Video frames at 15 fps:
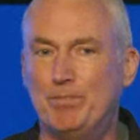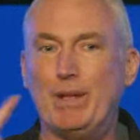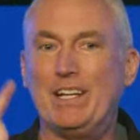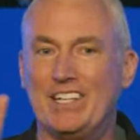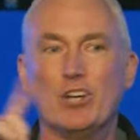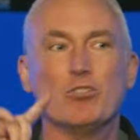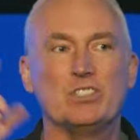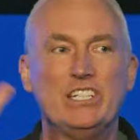been
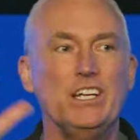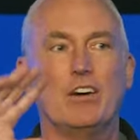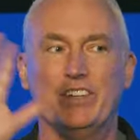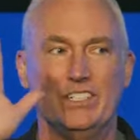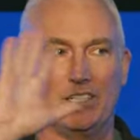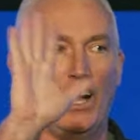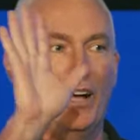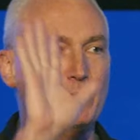guilty of
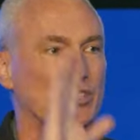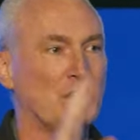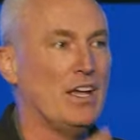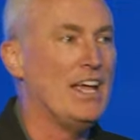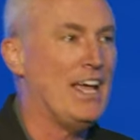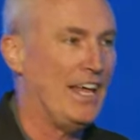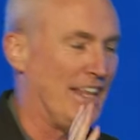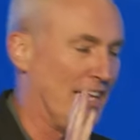at times.
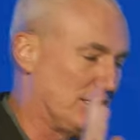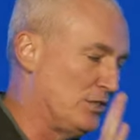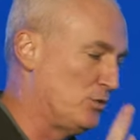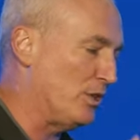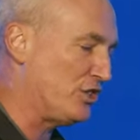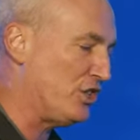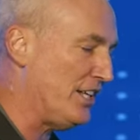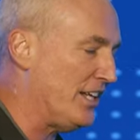And this is
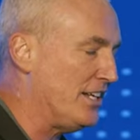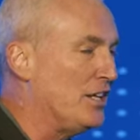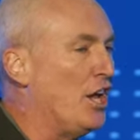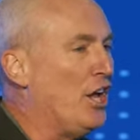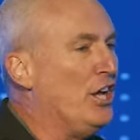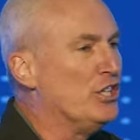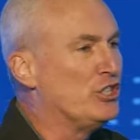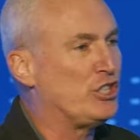what she did.
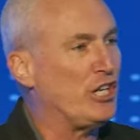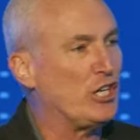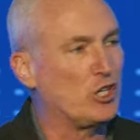She